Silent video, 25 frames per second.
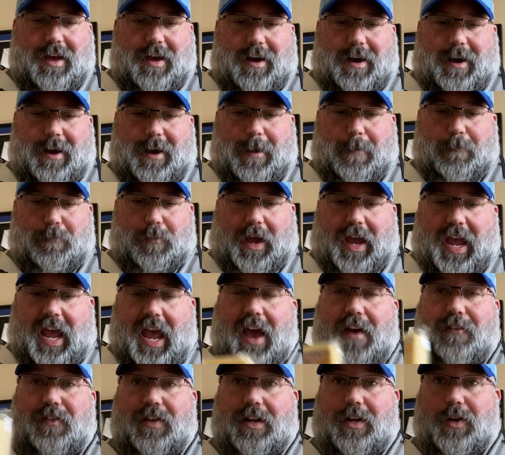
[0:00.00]
Um, I
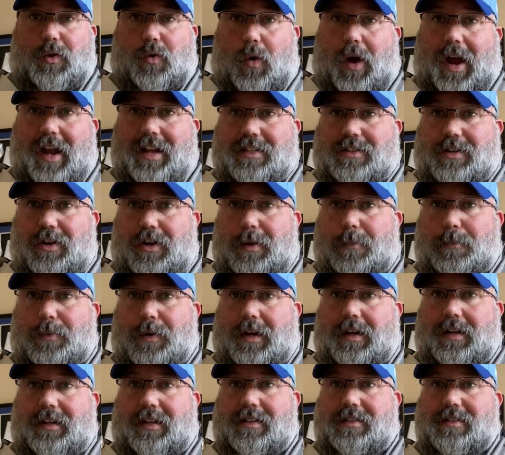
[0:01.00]
haven't quite started
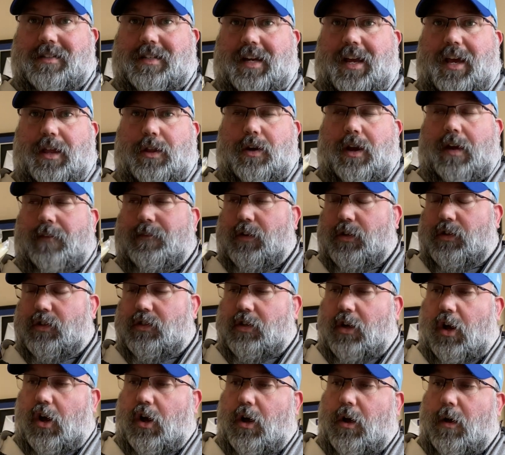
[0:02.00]
putting this together. If you
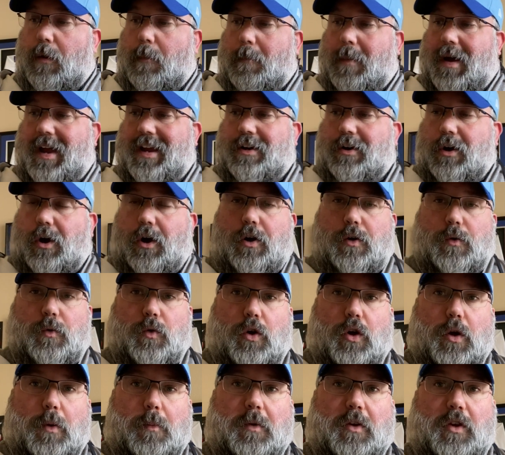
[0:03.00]
saw my card
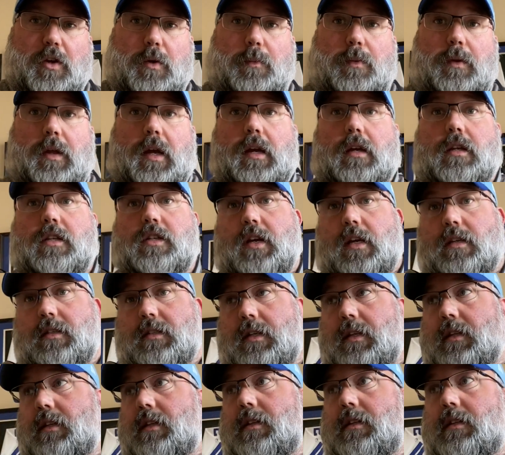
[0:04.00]
room, you'd be like,
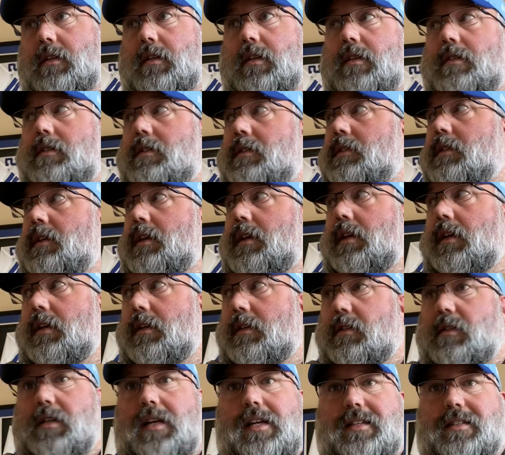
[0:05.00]
Justin, this
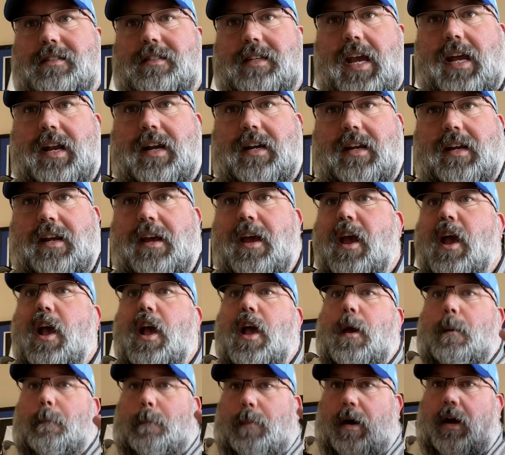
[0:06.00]
is insanity,
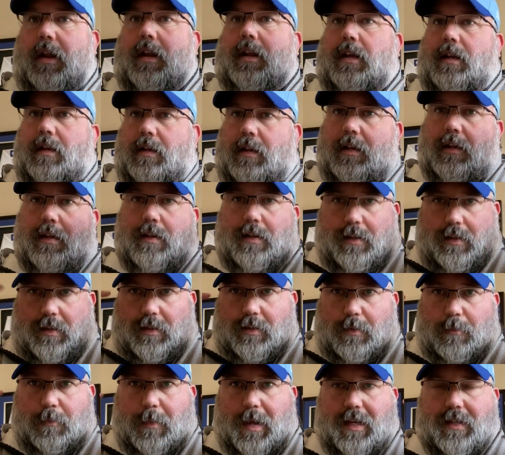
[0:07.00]
but
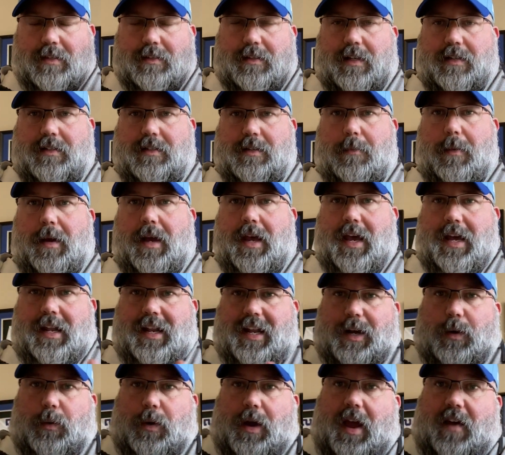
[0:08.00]
it makes sense in my head.
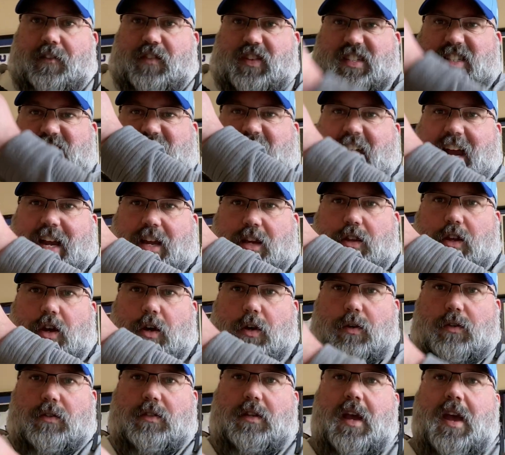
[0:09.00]
Anyway, I have a stack of
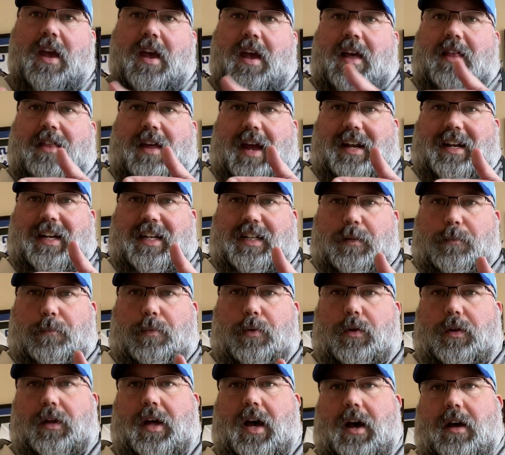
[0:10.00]
those that I need to
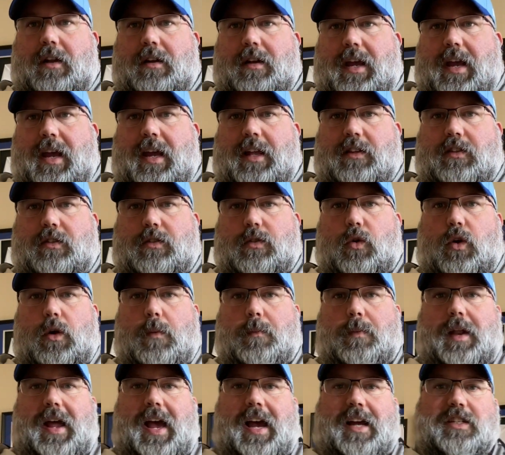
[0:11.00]
pull out and
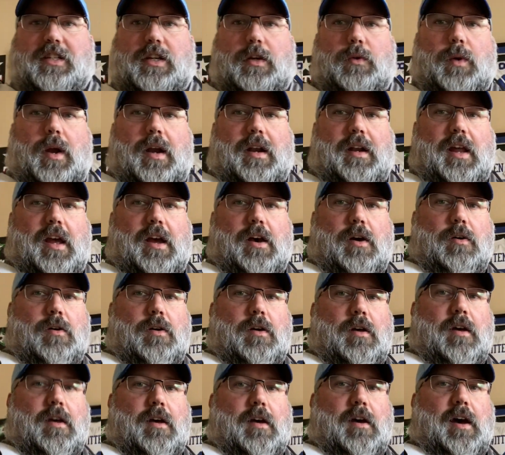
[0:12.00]
sort, but actually right
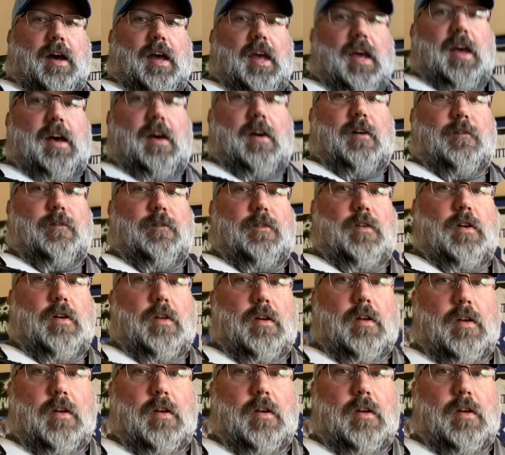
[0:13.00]
now I have a